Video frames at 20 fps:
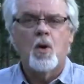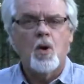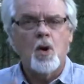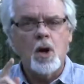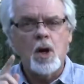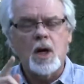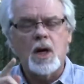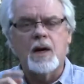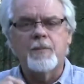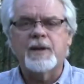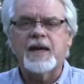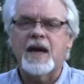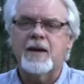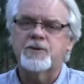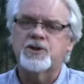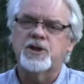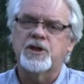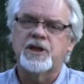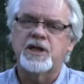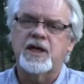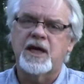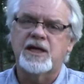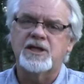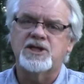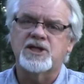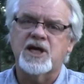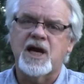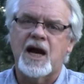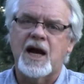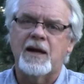or I'm capturing the
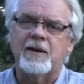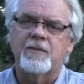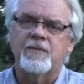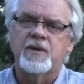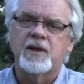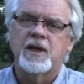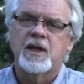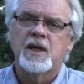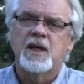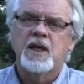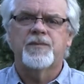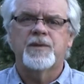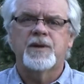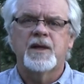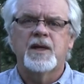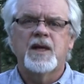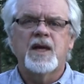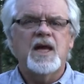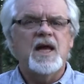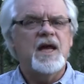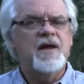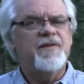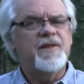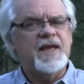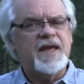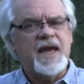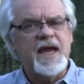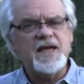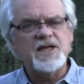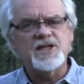night sky.
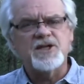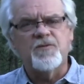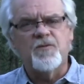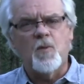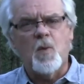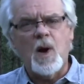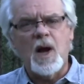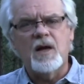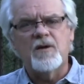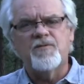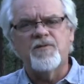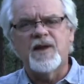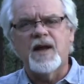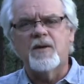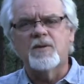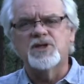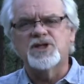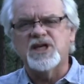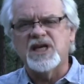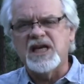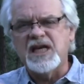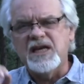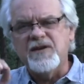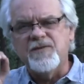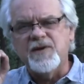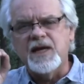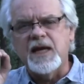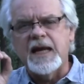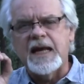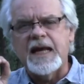In the case of wildflowers,
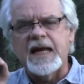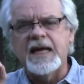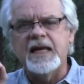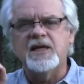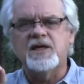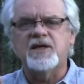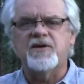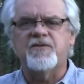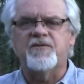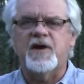even a hint